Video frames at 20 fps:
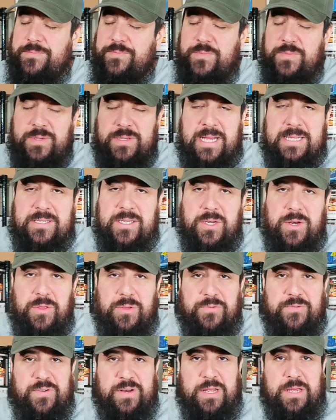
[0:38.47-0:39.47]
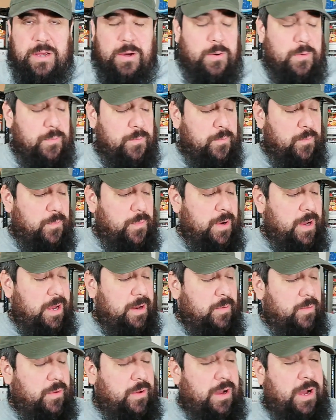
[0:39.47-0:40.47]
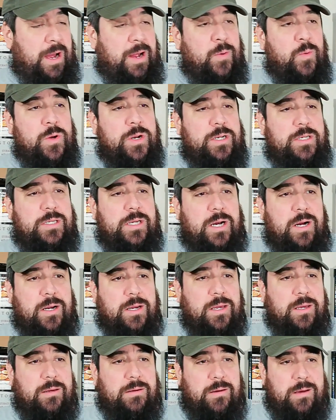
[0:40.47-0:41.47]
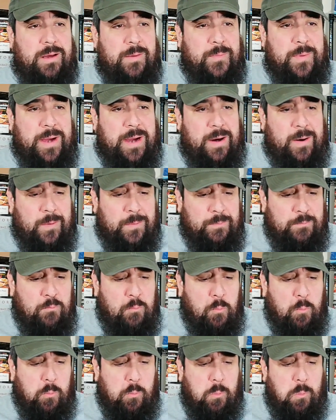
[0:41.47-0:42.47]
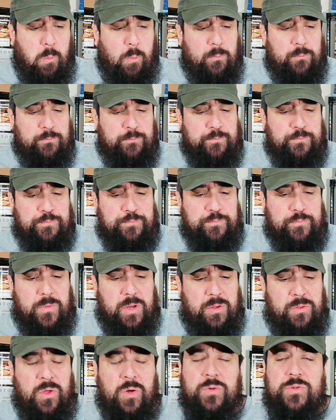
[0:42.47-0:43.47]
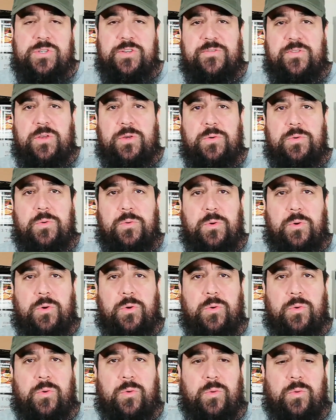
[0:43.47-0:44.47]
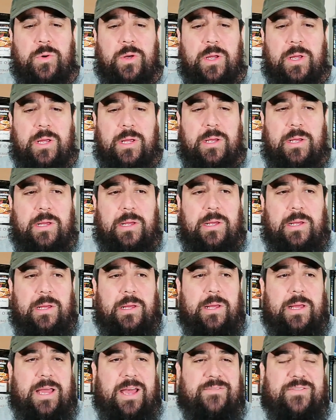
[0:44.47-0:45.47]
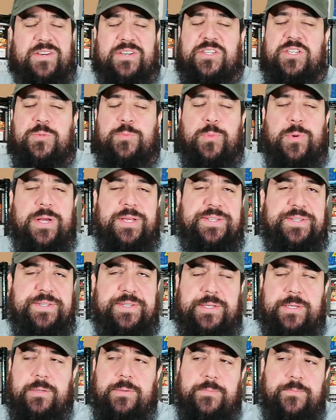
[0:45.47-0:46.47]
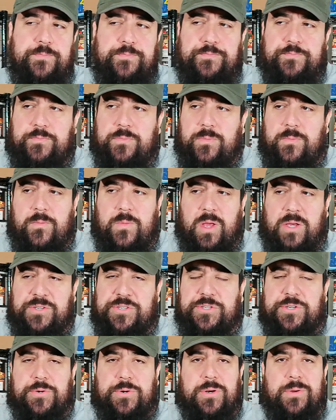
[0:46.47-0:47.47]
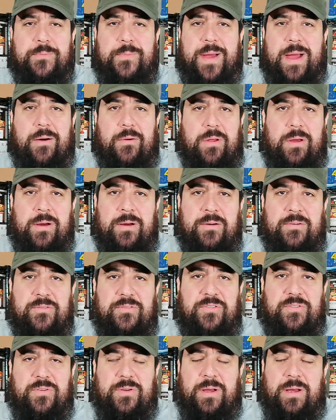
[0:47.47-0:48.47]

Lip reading: That's another video. But I want to talk about those of you who have expressed a certain amount of,